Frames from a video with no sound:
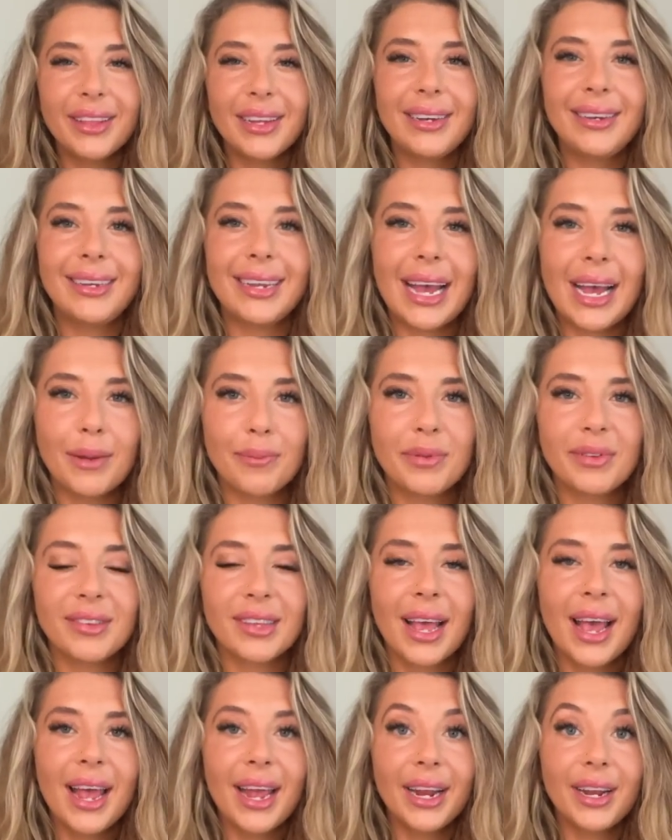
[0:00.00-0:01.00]
depths,
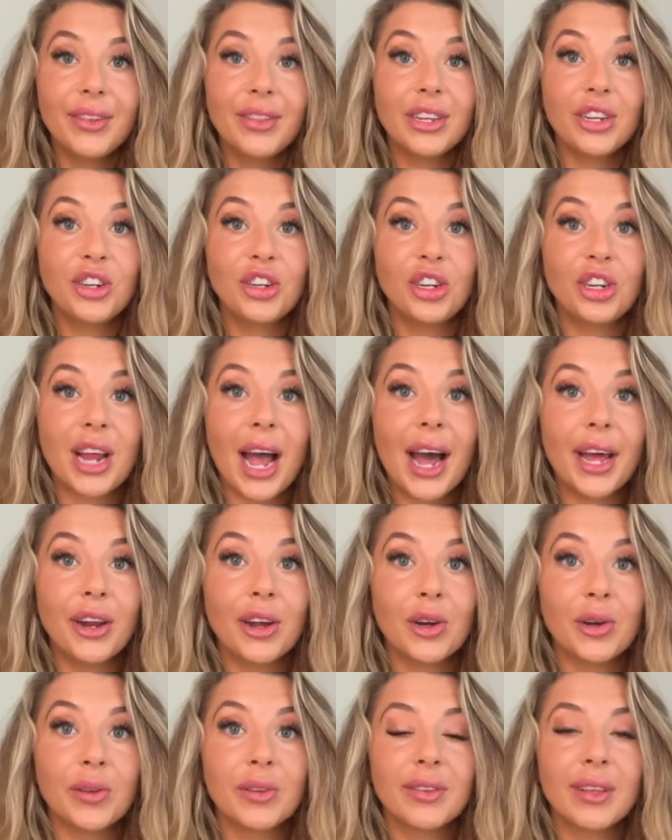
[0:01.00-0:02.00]
in the
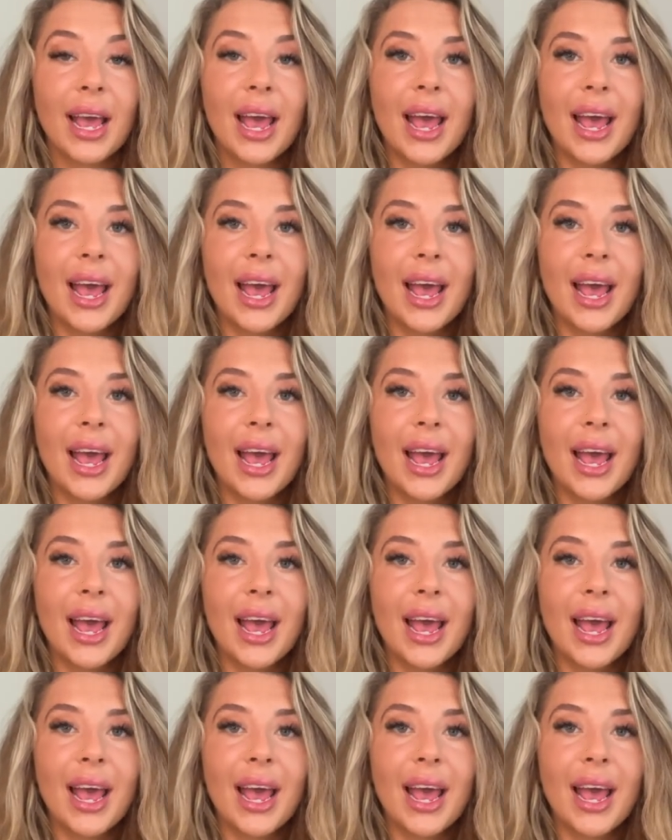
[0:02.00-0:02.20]
shadows,